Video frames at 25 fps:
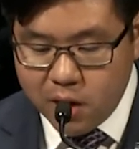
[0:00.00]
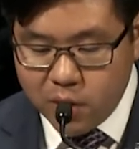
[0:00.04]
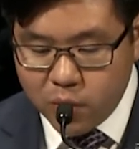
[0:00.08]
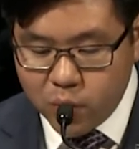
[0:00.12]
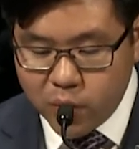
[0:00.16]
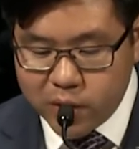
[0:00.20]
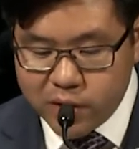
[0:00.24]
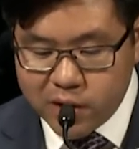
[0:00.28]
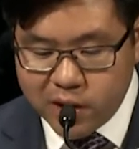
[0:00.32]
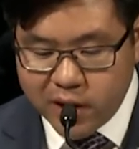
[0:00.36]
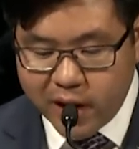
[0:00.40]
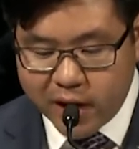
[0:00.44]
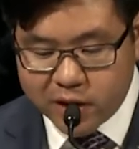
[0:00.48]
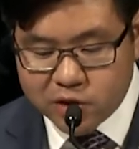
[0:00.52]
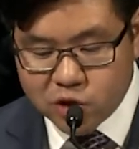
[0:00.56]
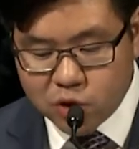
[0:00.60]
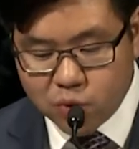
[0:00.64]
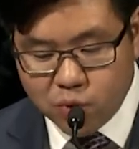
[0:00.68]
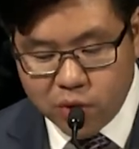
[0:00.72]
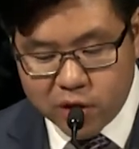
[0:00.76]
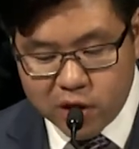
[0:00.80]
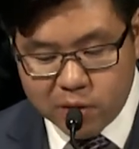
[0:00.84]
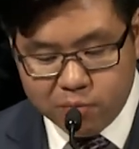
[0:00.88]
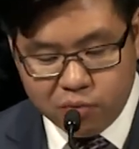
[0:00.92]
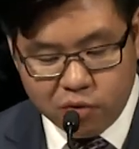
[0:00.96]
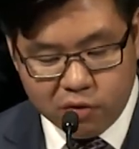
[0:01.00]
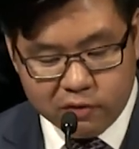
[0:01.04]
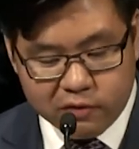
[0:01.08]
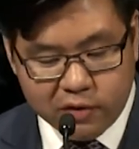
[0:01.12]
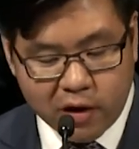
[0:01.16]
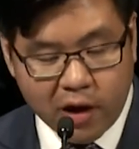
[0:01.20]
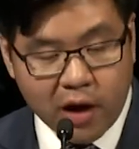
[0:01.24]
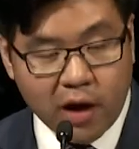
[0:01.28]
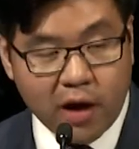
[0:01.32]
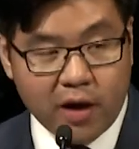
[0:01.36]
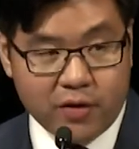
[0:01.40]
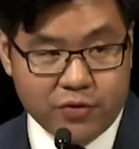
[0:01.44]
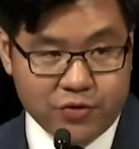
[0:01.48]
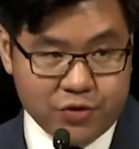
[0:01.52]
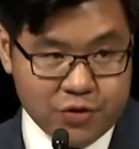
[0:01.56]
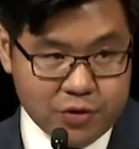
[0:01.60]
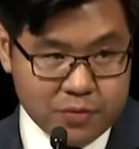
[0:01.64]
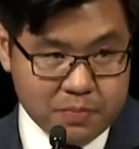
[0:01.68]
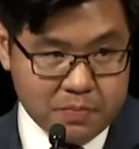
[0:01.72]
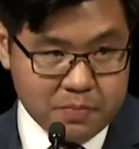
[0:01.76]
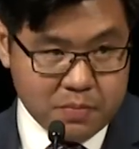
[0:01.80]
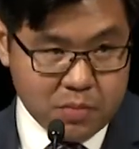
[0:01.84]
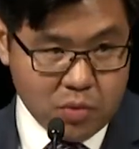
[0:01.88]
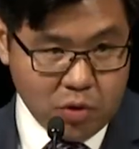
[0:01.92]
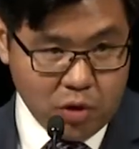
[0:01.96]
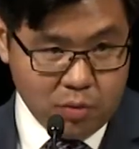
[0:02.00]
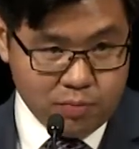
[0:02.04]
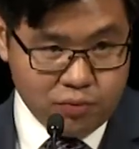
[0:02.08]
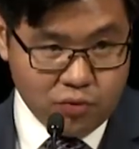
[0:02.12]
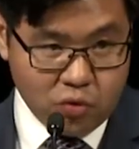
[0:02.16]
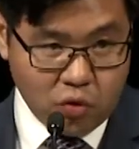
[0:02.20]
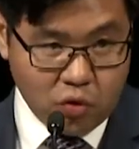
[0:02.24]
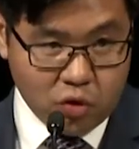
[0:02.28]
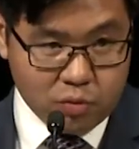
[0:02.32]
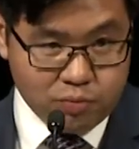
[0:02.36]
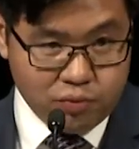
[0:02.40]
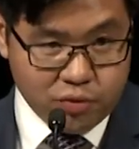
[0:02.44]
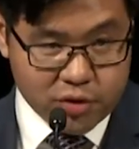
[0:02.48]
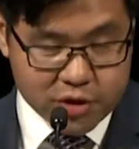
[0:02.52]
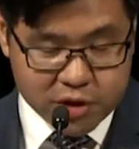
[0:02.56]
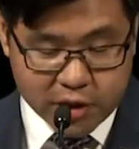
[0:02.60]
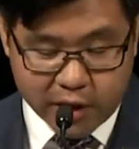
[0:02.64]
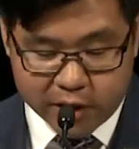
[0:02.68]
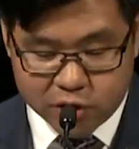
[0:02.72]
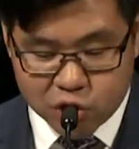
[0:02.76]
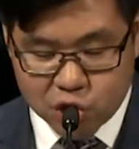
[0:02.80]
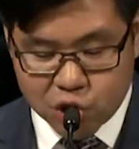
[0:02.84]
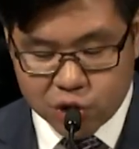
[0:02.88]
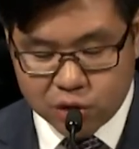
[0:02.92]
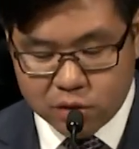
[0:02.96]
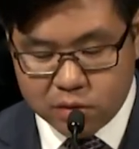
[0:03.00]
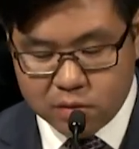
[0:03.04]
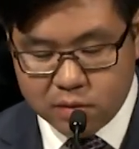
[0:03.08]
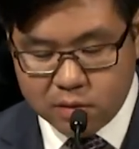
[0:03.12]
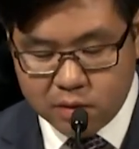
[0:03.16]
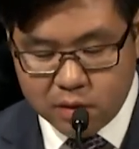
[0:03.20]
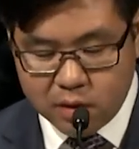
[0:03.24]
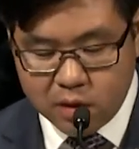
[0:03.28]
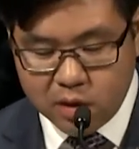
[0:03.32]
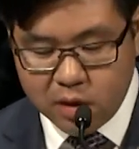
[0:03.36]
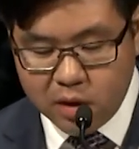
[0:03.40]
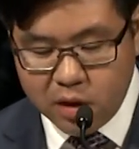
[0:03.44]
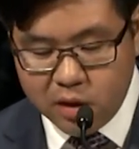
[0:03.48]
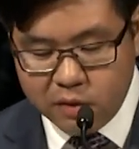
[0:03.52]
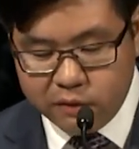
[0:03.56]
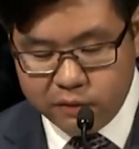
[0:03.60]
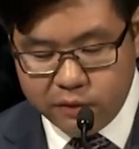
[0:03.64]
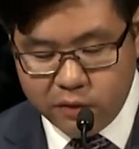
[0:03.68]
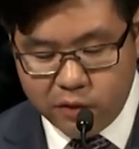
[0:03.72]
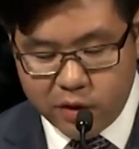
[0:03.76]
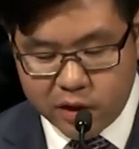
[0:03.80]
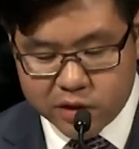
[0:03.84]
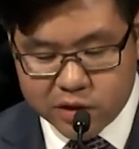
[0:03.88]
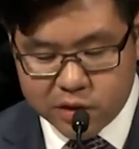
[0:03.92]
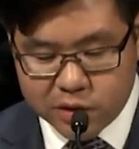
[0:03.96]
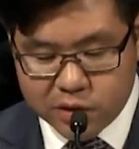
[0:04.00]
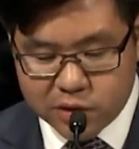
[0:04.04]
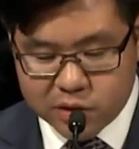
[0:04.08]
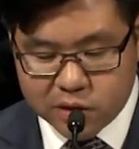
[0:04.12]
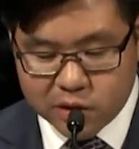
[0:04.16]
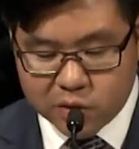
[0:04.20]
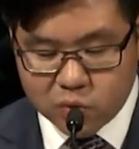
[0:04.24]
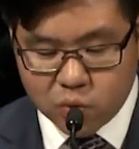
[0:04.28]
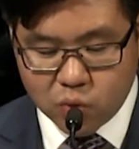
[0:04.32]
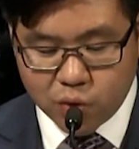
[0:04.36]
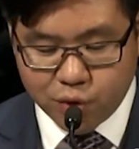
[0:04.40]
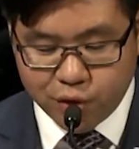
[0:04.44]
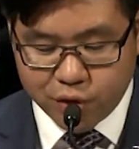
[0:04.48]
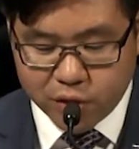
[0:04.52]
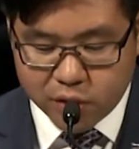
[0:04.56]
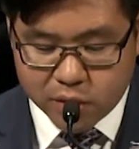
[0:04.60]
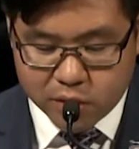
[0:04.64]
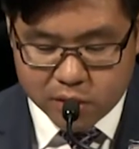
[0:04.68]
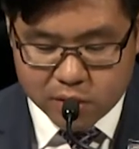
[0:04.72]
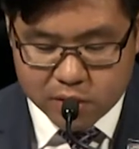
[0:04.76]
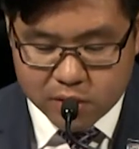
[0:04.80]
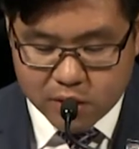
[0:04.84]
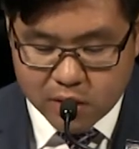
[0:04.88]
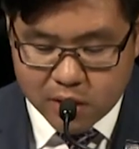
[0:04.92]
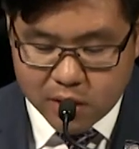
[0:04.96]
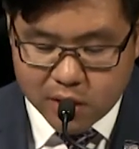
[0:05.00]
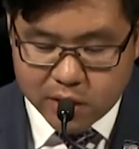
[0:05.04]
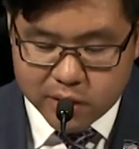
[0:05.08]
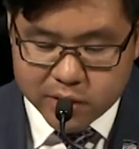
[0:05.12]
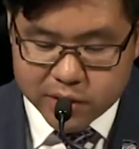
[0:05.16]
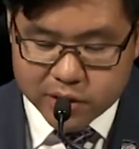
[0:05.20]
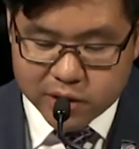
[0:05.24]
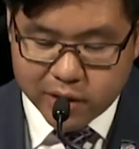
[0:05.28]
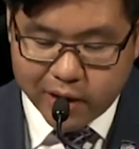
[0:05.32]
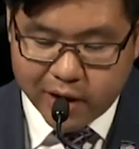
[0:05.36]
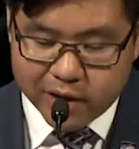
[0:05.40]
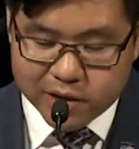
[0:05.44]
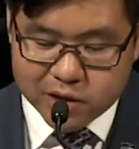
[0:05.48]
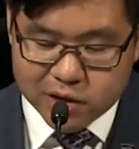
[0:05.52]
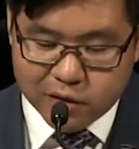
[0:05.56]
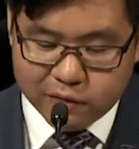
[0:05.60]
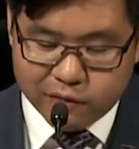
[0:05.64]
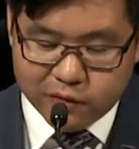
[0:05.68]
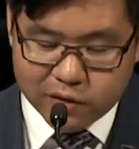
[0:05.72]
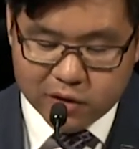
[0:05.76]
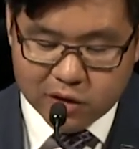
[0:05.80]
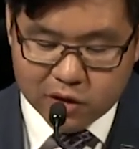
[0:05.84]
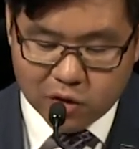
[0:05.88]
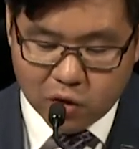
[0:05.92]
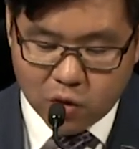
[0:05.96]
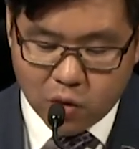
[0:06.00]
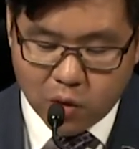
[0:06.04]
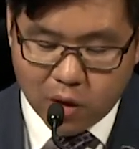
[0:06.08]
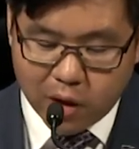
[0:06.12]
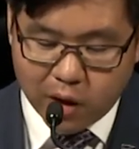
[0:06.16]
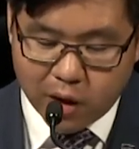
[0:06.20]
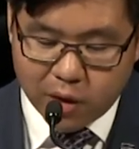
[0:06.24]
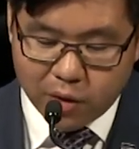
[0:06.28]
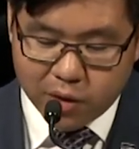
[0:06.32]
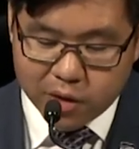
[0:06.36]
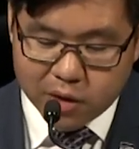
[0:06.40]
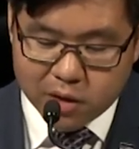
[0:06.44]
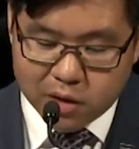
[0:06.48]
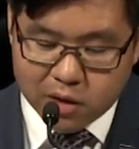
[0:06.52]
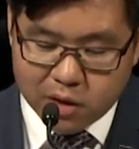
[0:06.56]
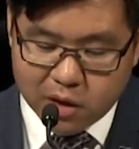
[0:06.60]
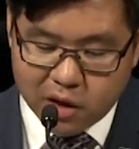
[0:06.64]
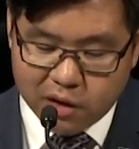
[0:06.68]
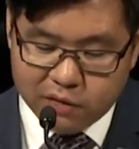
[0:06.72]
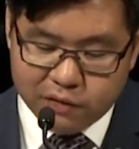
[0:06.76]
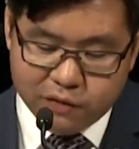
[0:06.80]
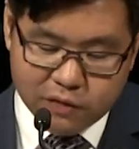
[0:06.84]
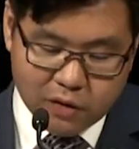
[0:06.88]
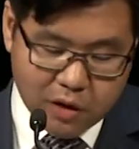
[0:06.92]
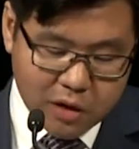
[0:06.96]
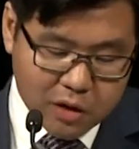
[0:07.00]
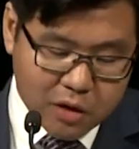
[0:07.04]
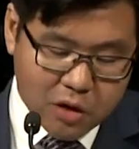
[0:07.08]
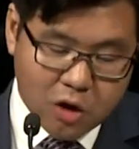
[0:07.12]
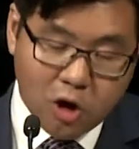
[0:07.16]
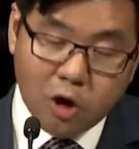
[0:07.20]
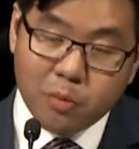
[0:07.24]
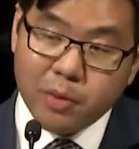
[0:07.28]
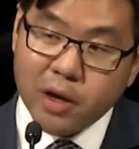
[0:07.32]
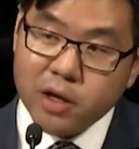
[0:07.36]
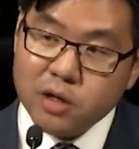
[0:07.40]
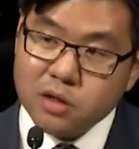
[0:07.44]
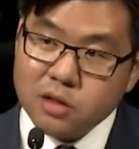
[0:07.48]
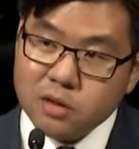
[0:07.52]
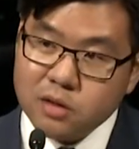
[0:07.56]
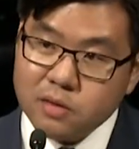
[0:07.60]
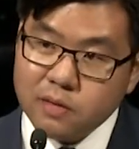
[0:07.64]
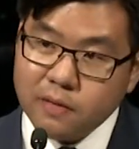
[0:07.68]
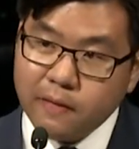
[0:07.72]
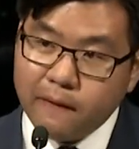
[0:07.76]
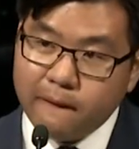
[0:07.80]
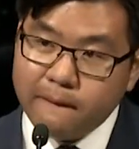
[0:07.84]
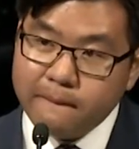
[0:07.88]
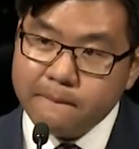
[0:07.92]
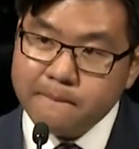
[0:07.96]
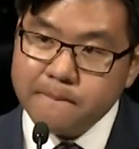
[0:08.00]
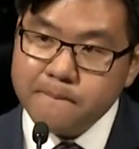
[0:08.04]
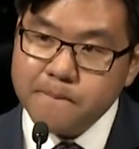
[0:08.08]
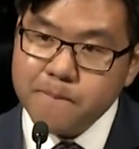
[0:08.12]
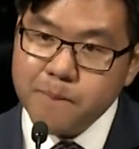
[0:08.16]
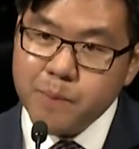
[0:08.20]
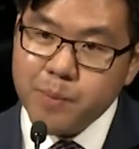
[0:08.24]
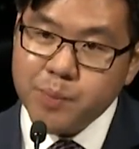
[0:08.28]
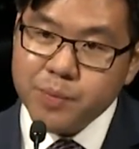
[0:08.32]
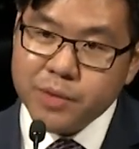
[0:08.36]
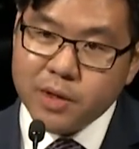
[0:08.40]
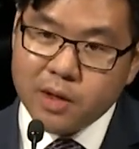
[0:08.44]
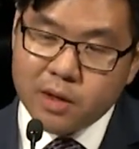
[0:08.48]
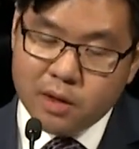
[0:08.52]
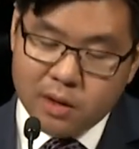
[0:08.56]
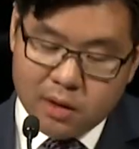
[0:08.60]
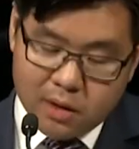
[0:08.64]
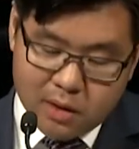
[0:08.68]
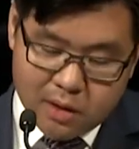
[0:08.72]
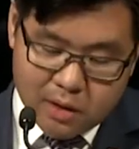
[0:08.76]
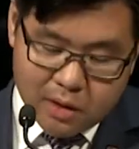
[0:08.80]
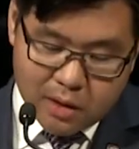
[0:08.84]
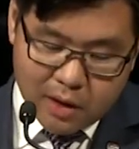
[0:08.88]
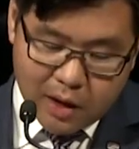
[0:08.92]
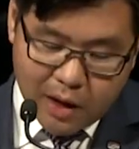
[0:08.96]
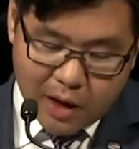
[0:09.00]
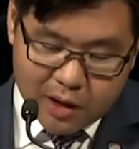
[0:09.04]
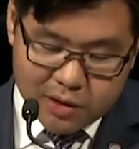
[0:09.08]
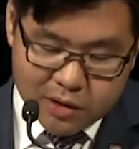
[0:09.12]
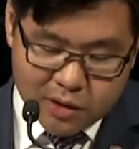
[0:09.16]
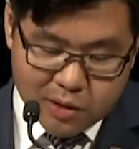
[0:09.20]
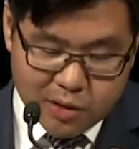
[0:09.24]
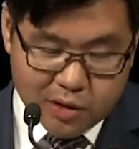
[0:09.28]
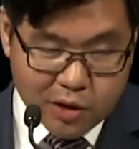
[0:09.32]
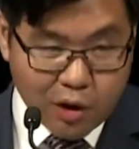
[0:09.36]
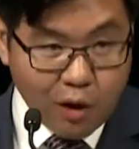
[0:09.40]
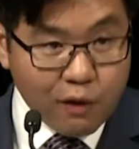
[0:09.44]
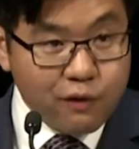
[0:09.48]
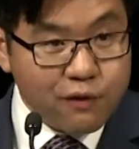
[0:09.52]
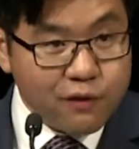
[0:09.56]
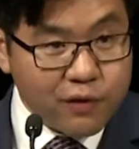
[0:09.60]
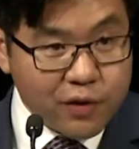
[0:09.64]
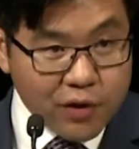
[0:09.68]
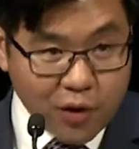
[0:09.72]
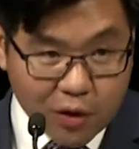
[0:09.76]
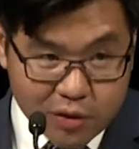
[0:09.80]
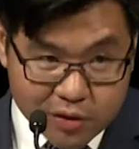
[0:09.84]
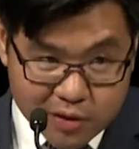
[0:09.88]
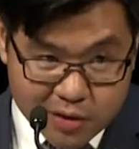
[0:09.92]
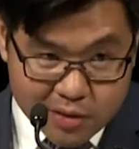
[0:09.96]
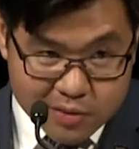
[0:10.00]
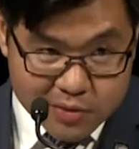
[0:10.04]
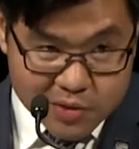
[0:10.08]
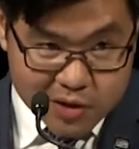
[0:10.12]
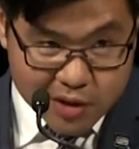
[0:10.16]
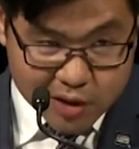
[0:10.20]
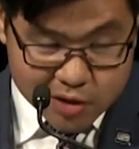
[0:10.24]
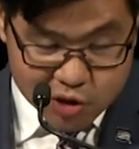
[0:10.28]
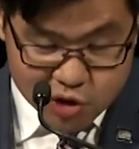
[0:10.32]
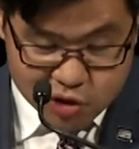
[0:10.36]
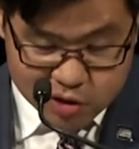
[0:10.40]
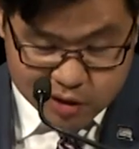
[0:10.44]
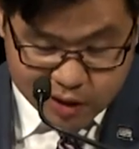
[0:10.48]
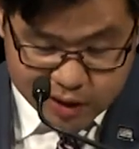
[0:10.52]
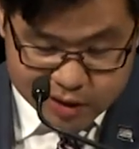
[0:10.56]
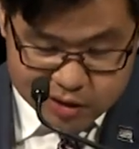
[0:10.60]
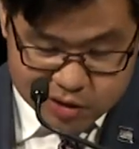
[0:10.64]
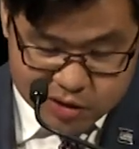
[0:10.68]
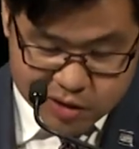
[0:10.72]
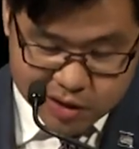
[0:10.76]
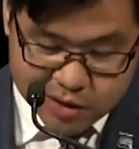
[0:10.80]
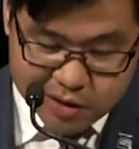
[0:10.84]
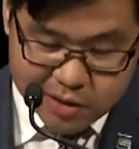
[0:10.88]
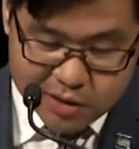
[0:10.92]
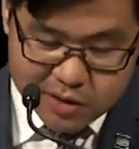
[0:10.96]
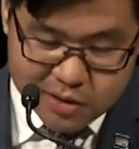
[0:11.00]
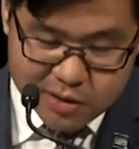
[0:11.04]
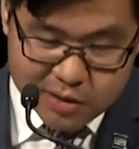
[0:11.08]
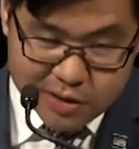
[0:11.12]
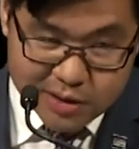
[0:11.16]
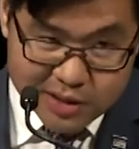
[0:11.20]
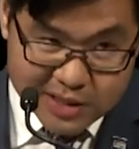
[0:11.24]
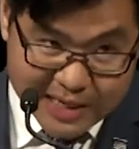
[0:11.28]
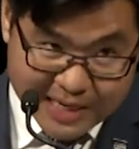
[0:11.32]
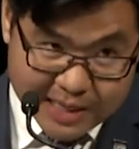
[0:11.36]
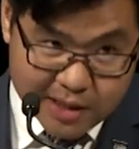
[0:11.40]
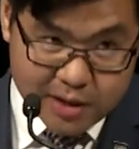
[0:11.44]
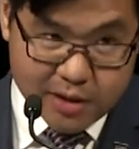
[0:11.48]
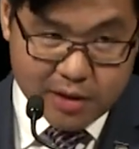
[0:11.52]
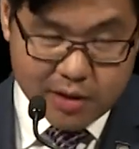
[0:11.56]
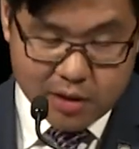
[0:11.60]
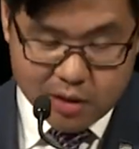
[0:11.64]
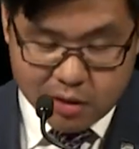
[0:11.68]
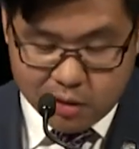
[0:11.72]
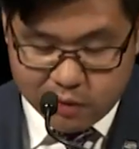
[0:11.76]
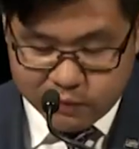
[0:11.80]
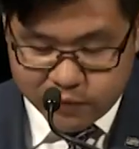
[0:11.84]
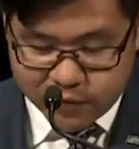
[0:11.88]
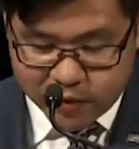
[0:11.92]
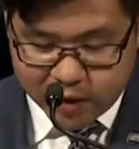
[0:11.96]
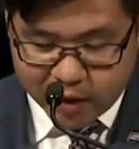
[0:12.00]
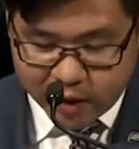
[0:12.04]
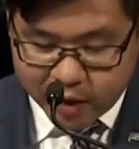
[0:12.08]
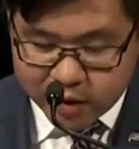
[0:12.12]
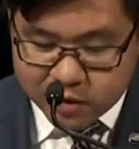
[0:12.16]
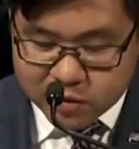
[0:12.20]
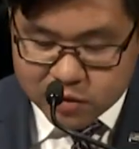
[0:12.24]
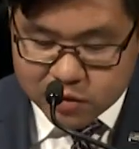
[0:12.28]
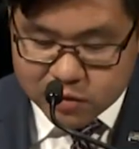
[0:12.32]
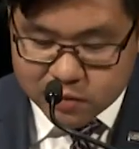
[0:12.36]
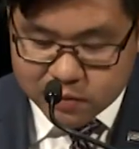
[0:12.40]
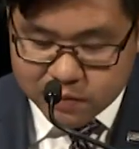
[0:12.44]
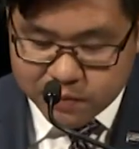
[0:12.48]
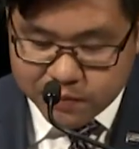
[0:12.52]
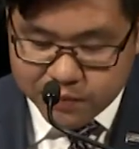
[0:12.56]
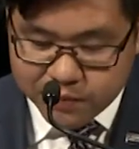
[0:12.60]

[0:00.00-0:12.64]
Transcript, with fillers: when the Act already provides a broad protection for artistic work, scientific inquiry, and fair comment. Under the oft forgotten Section 18D of the Act,